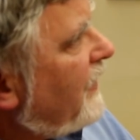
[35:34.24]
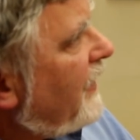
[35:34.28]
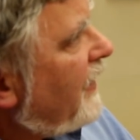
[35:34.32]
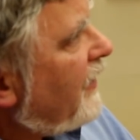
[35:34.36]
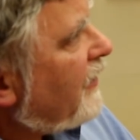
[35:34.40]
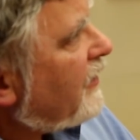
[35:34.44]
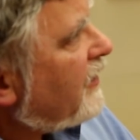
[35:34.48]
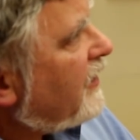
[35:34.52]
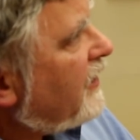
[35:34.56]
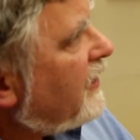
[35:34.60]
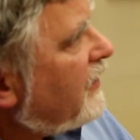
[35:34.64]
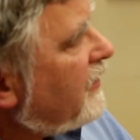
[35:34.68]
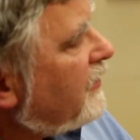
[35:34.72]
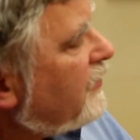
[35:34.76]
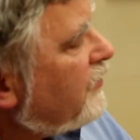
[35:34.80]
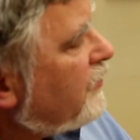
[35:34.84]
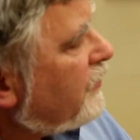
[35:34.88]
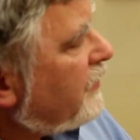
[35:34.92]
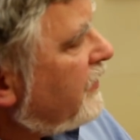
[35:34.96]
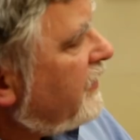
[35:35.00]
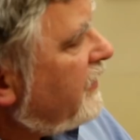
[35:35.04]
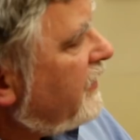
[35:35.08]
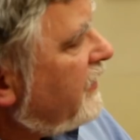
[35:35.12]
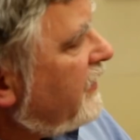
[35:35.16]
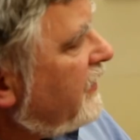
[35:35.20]
our
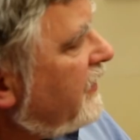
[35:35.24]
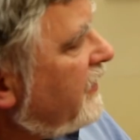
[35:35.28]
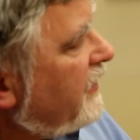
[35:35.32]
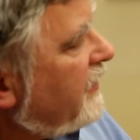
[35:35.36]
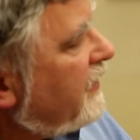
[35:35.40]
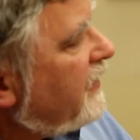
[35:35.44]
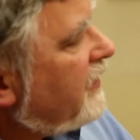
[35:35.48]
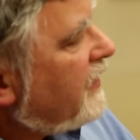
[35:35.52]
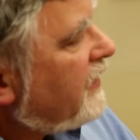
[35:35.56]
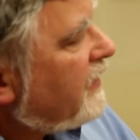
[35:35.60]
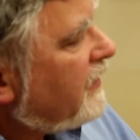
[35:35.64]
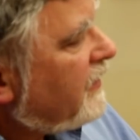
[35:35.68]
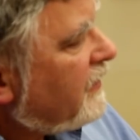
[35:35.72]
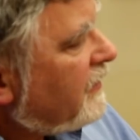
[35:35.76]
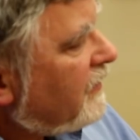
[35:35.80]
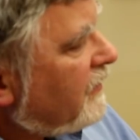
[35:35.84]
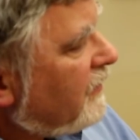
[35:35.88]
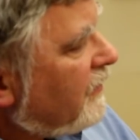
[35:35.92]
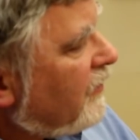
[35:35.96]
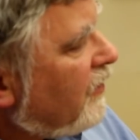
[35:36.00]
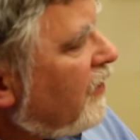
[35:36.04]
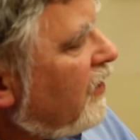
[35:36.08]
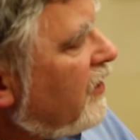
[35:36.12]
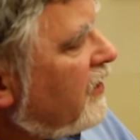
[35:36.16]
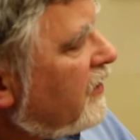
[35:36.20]
country
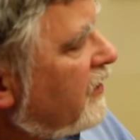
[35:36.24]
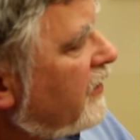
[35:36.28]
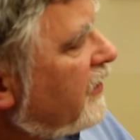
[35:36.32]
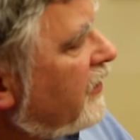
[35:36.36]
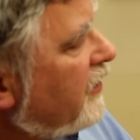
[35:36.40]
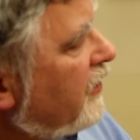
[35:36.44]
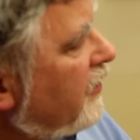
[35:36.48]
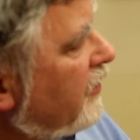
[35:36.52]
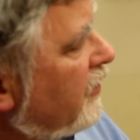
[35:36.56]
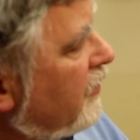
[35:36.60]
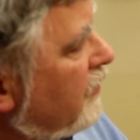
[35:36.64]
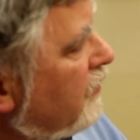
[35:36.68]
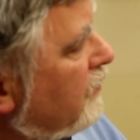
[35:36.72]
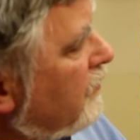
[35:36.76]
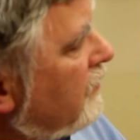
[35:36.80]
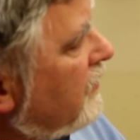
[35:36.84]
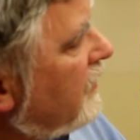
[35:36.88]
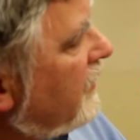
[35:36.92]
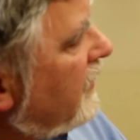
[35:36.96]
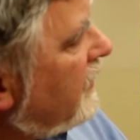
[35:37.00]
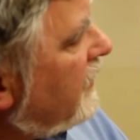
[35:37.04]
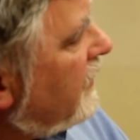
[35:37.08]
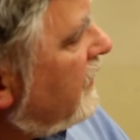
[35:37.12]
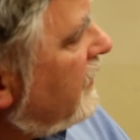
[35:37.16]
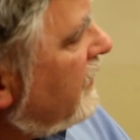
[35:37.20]
long ago
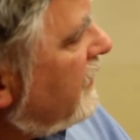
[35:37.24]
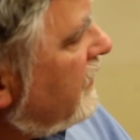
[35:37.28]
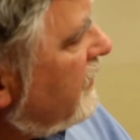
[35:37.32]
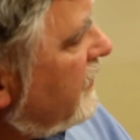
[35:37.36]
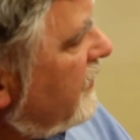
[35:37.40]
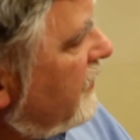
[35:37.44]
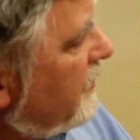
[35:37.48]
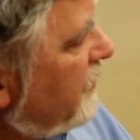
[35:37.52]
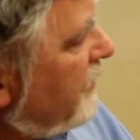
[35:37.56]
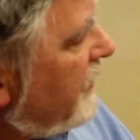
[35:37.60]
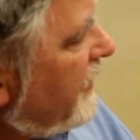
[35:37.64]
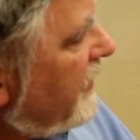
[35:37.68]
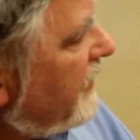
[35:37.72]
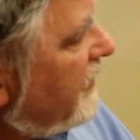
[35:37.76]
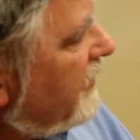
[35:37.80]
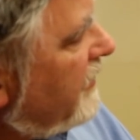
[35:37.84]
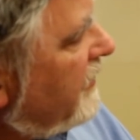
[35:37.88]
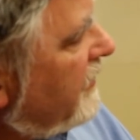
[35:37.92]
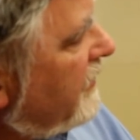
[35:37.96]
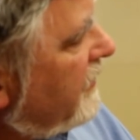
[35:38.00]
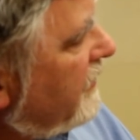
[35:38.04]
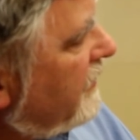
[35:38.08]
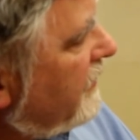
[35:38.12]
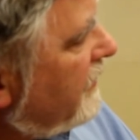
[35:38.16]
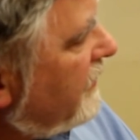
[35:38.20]

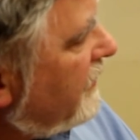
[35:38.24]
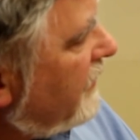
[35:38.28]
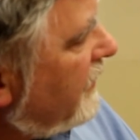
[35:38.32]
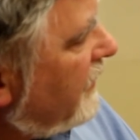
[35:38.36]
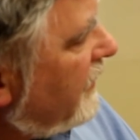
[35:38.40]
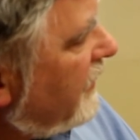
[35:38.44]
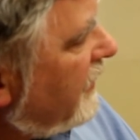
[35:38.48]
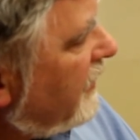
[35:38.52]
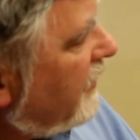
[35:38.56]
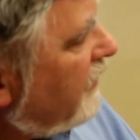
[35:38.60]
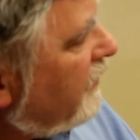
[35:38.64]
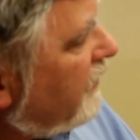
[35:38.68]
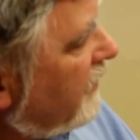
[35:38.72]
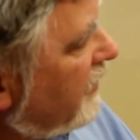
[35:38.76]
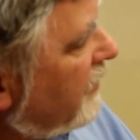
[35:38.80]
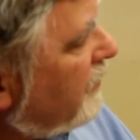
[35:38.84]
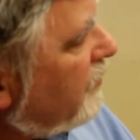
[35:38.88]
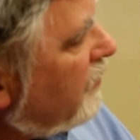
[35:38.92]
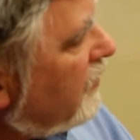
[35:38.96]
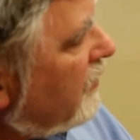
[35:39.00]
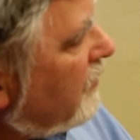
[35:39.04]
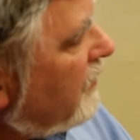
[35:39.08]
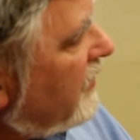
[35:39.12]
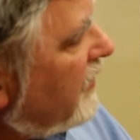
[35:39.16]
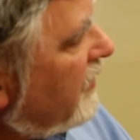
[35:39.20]
spent an
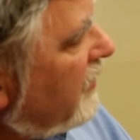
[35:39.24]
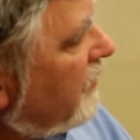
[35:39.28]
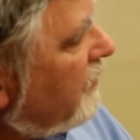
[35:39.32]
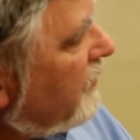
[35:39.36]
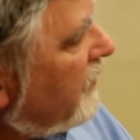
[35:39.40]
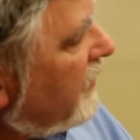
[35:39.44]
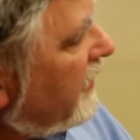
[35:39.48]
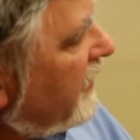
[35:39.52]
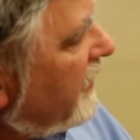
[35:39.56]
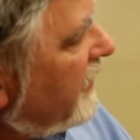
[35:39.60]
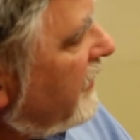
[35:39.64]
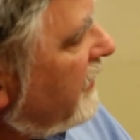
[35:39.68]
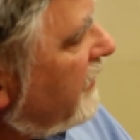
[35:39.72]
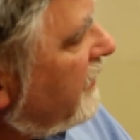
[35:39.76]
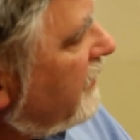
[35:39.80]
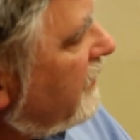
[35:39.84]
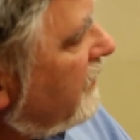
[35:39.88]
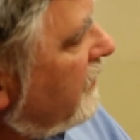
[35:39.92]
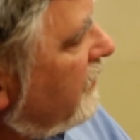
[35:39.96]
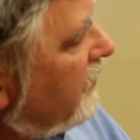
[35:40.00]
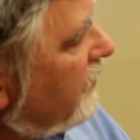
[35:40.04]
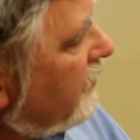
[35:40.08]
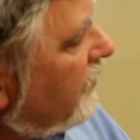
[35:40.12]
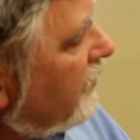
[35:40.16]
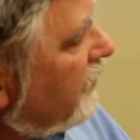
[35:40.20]
incredible amount of money
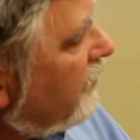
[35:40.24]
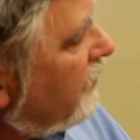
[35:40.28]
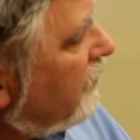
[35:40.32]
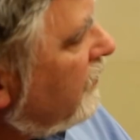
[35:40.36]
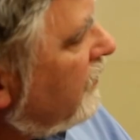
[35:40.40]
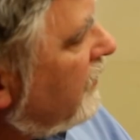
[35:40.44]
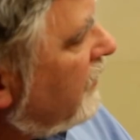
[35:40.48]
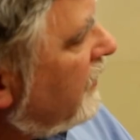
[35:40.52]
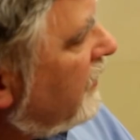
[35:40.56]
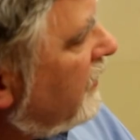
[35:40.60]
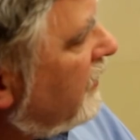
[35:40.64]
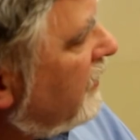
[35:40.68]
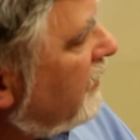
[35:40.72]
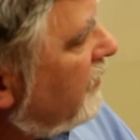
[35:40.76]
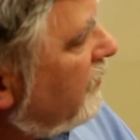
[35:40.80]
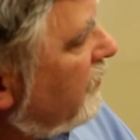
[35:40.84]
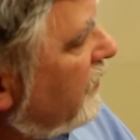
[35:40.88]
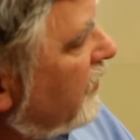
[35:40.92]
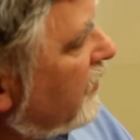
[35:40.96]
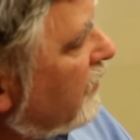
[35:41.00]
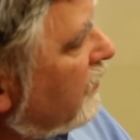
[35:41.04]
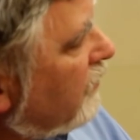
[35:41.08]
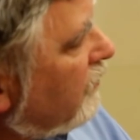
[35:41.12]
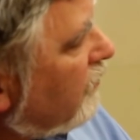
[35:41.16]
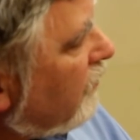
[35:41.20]
to
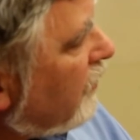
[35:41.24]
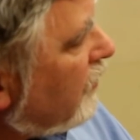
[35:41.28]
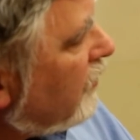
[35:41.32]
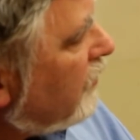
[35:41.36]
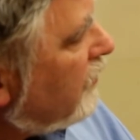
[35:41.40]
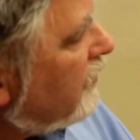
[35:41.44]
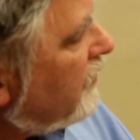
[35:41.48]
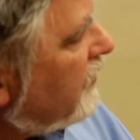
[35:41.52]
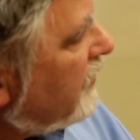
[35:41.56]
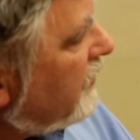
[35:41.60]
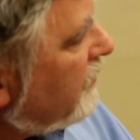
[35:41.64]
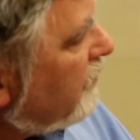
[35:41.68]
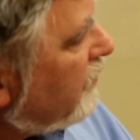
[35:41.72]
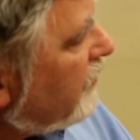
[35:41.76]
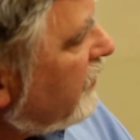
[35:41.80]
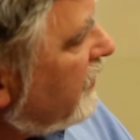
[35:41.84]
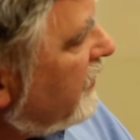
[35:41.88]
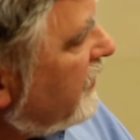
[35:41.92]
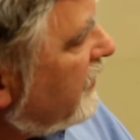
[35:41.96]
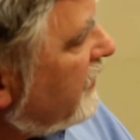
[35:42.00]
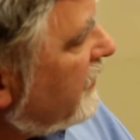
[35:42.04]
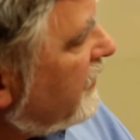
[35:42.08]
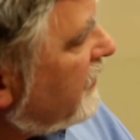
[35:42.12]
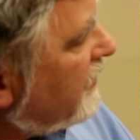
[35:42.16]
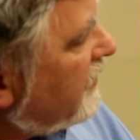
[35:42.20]
build roads and
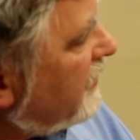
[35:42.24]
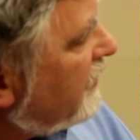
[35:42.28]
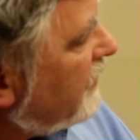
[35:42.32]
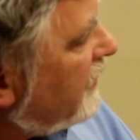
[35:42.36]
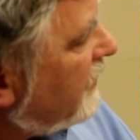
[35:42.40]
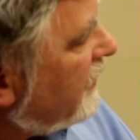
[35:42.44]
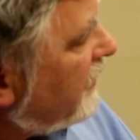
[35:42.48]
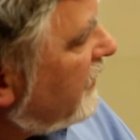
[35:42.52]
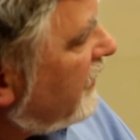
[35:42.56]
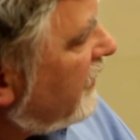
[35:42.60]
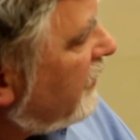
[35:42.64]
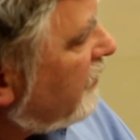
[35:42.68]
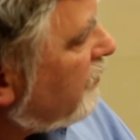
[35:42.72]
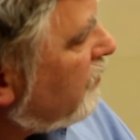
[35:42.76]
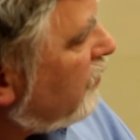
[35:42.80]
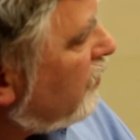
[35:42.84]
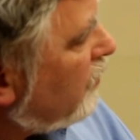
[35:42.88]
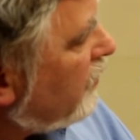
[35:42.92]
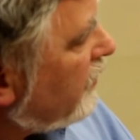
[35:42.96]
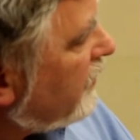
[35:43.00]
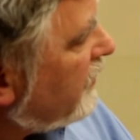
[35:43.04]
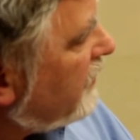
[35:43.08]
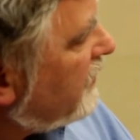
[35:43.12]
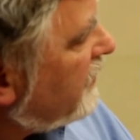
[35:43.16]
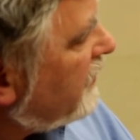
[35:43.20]
bridges and
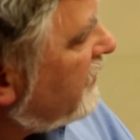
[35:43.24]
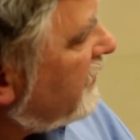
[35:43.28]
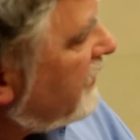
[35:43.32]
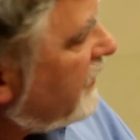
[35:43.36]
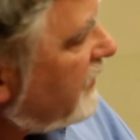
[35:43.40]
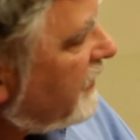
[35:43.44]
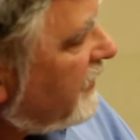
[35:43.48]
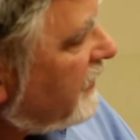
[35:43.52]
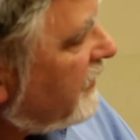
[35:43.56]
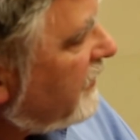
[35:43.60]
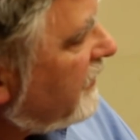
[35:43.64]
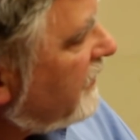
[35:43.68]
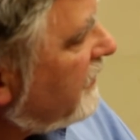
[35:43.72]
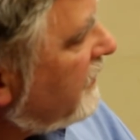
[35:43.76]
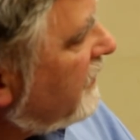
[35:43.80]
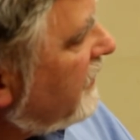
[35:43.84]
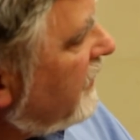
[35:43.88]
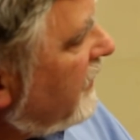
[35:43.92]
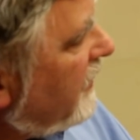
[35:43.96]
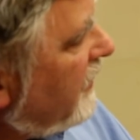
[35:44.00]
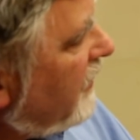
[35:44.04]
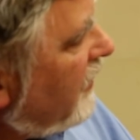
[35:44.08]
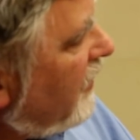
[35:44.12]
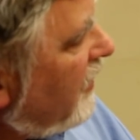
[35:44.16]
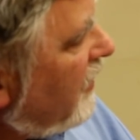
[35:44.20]
airports and
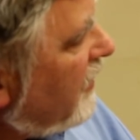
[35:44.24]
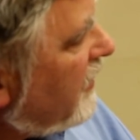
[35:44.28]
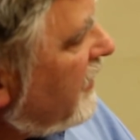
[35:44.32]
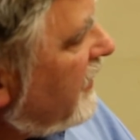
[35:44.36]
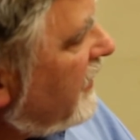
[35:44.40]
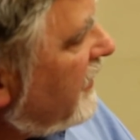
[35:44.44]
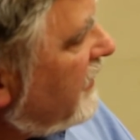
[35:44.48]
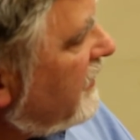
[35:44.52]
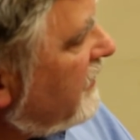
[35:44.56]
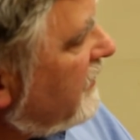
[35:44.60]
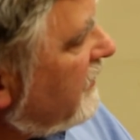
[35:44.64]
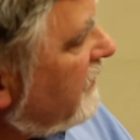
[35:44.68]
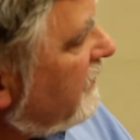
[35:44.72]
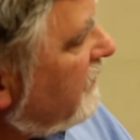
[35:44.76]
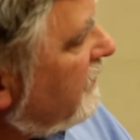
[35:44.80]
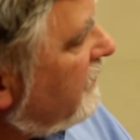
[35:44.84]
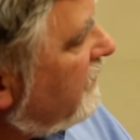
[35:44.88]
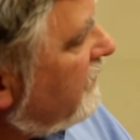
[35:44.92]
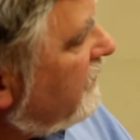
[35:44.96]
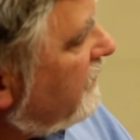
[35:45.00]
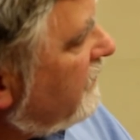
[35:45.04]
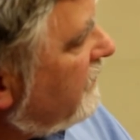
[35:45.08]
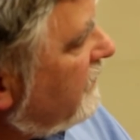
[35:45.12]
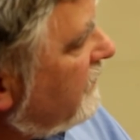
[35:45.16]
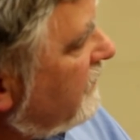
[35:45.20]
all kinds
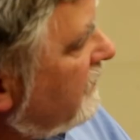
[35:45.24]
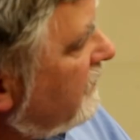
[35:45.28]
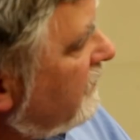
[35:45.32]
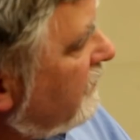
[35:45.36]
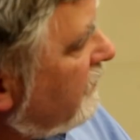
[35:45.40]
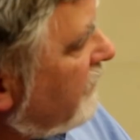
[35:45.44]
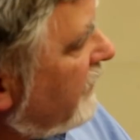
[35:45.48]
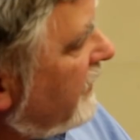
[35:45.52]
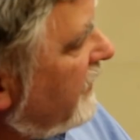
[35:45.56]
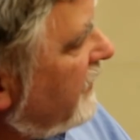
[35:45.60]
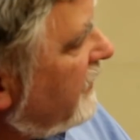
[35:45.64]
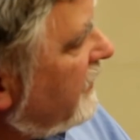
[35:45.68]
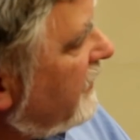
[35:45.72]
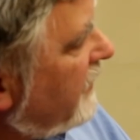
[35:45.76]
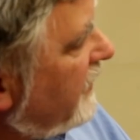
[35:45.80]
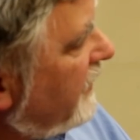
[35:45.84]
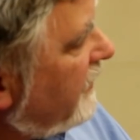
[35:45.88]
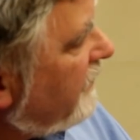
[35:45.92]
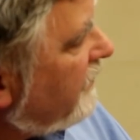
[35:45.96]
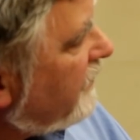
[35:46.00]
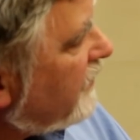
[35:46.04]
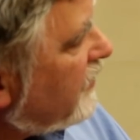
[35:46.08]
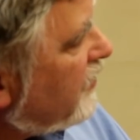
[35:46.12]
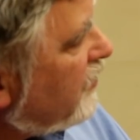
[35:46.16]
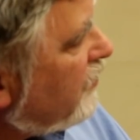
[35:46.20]
of great
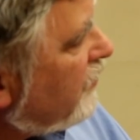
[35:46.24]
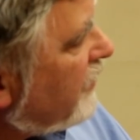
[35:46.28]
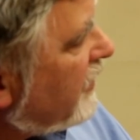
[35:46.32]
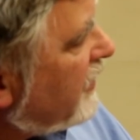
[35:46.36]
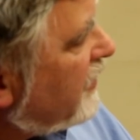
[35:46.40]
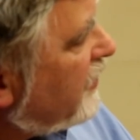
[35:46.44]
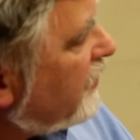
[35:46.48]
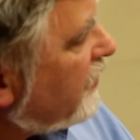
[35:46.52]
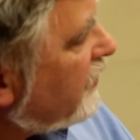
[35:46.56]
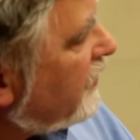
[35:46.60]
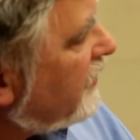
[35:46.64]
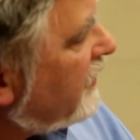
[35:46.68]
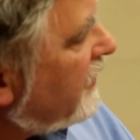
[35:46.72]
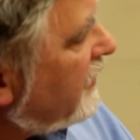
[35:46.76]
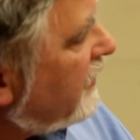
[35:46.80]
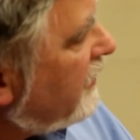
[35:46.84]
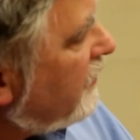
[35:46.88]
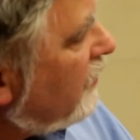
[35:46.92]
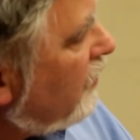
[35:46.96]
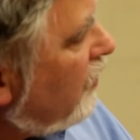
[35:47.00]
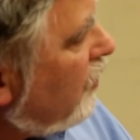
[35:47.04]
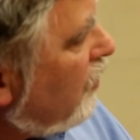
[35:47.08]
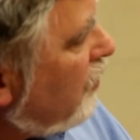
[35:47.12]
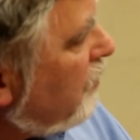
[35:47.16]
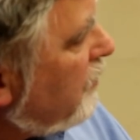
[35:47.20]
infrastructure
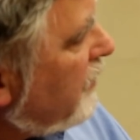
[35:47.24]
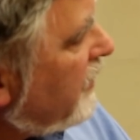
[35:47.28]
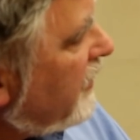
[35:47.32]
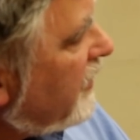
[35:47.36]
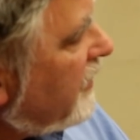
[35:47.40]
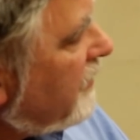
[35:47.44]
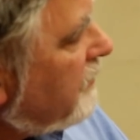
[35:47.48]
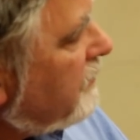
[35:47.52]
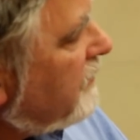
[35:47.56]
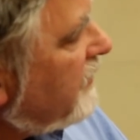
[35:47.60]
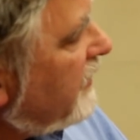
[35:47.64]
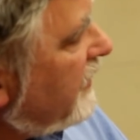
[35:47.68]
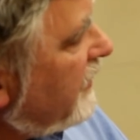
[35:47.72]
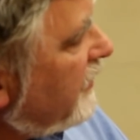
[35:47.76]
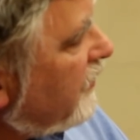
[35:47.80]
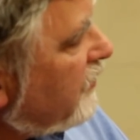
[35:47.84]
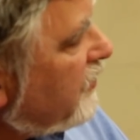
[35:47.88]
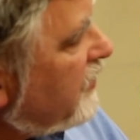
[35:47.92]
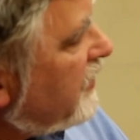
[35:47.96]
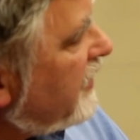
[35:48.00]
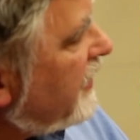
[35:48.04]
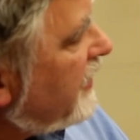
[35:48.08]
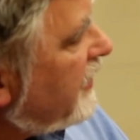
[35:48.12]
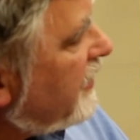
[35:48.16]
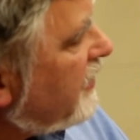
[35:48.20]
that opened up
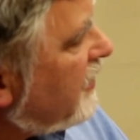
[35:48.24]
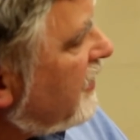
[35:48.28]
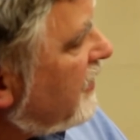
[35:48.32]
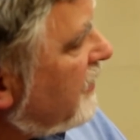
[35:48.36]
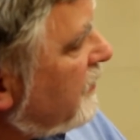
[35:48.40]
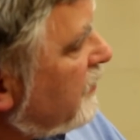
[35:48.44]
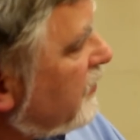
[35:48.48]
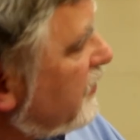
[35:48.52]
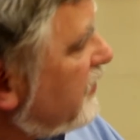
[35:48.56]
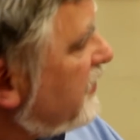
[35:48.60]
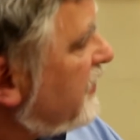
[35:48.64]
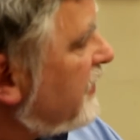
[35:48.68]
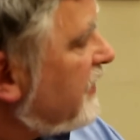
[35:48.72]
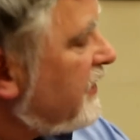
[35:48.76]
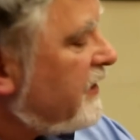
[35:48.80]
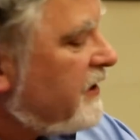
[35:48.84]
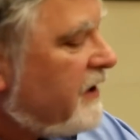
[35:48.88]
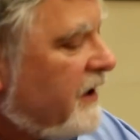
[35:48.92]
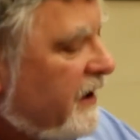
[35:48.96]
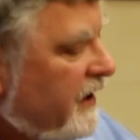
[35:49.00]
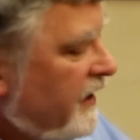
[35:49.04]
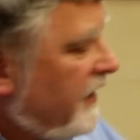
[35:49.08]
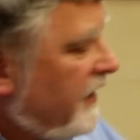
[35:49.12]
interstate commerce and